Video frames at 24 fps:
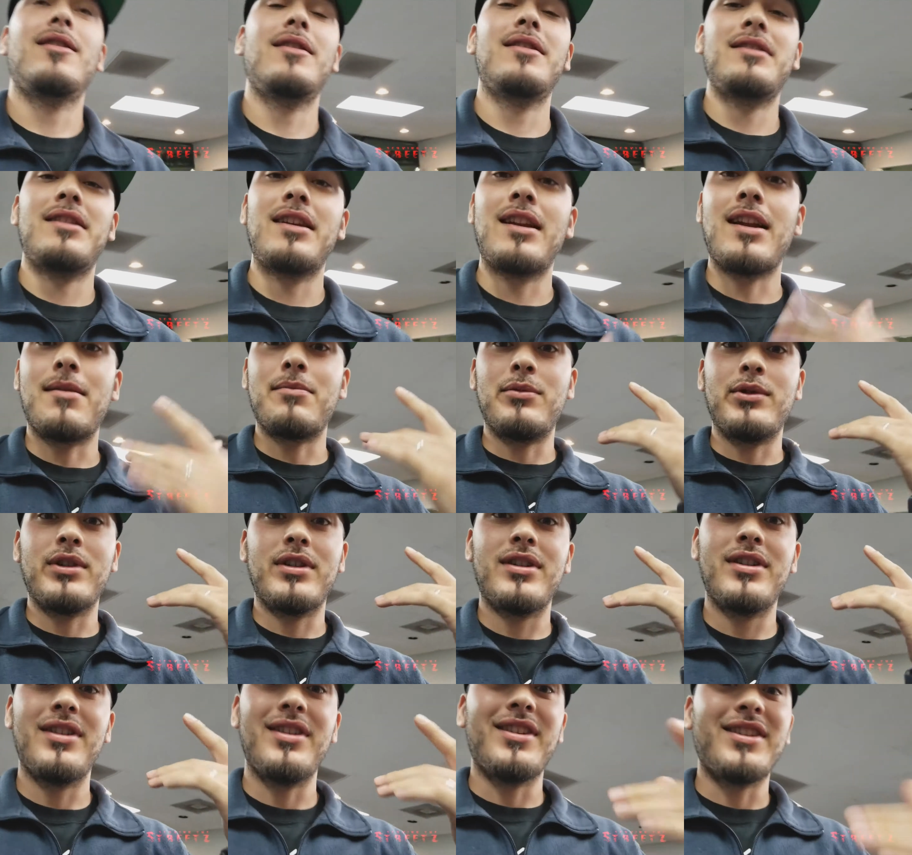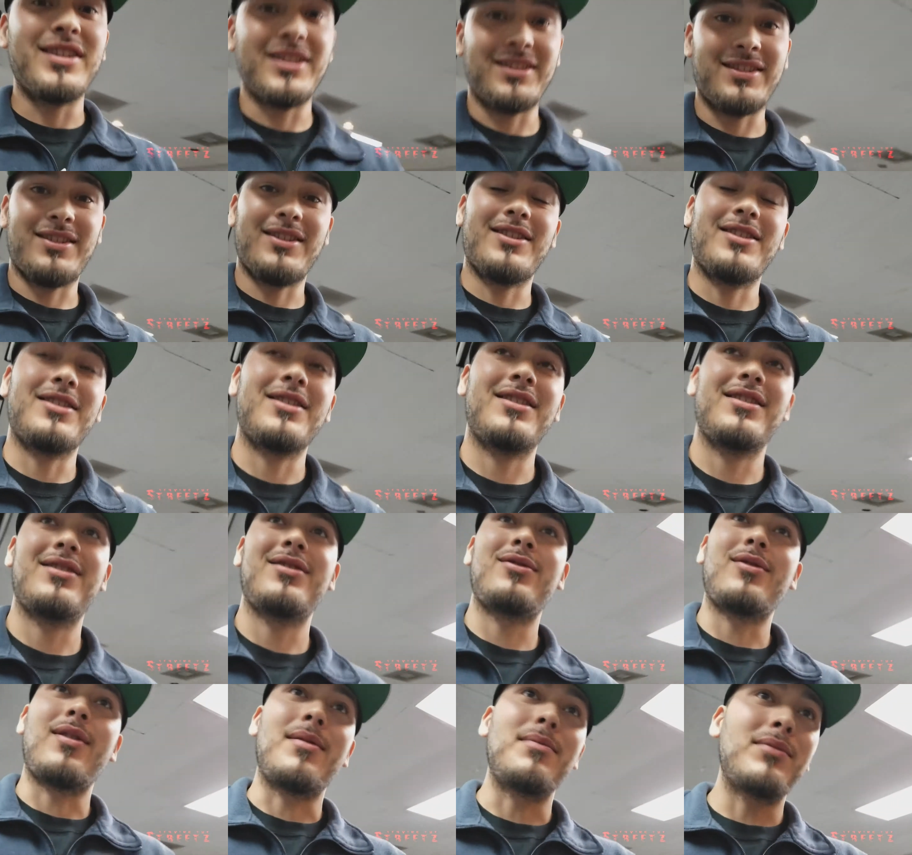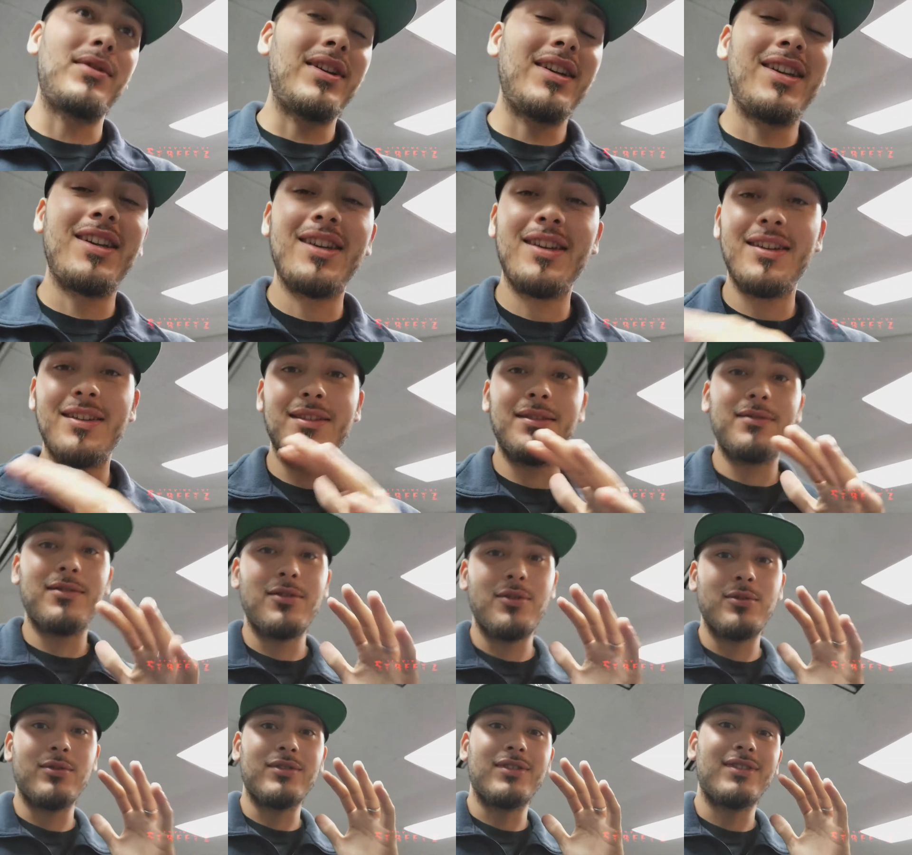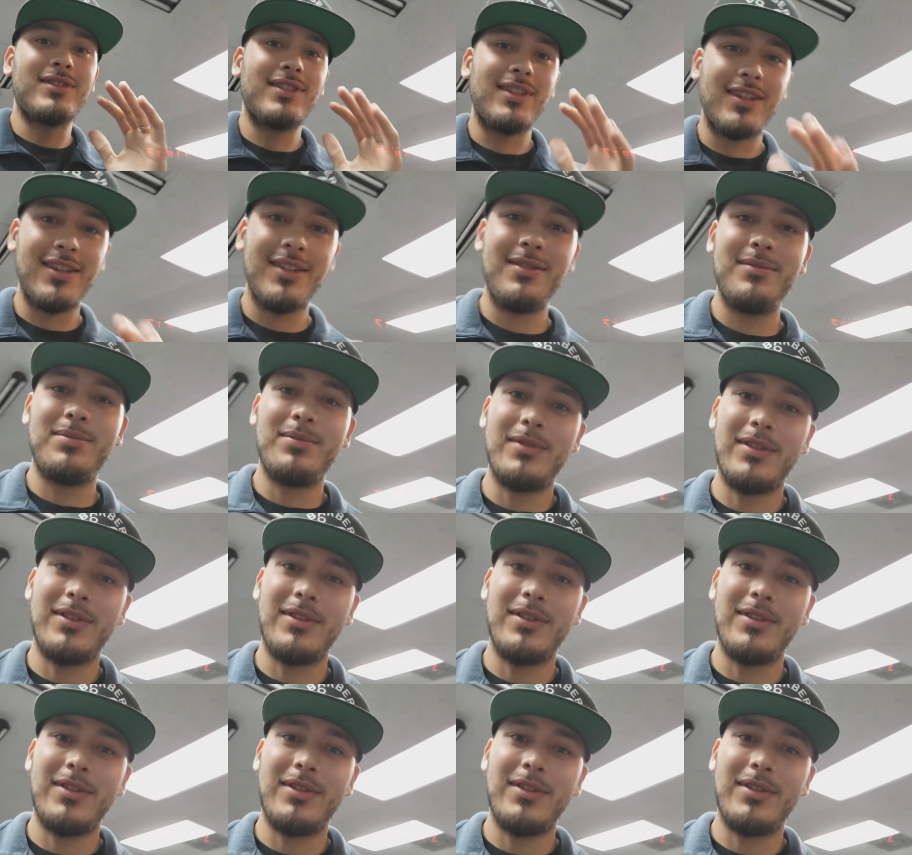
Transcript: And then I'm gonna cut his hair. So I'm gonna let him go to sleep,